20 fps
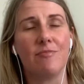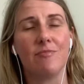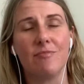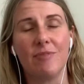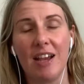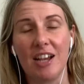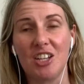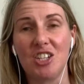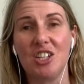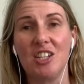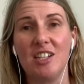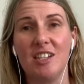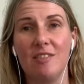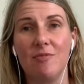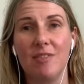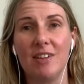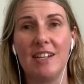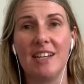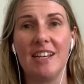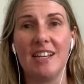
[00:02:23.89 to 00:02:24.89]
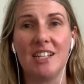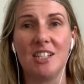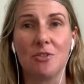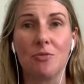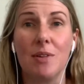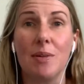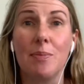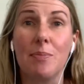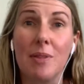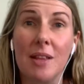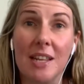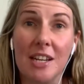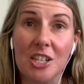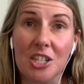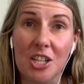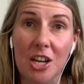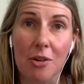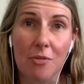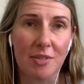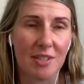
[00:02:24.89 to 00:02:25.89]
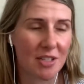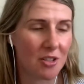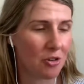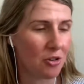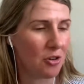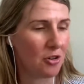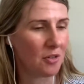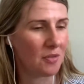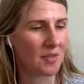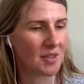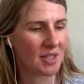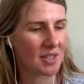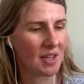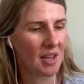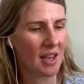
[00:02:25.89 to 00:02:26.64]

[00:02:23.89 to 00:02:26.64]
that actually we need to replenish our reserves.